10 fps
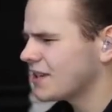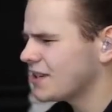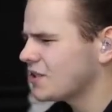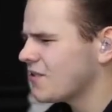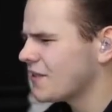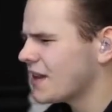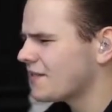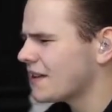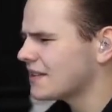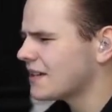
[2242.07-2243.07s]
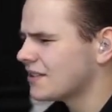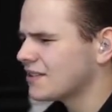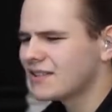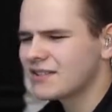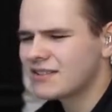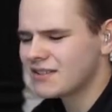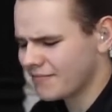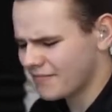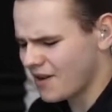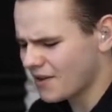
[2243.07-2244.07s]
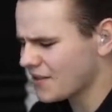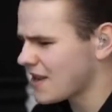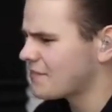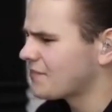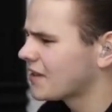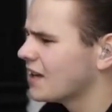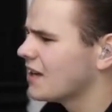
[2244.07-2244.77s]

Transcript: that you do on the F-18. It's not a thing.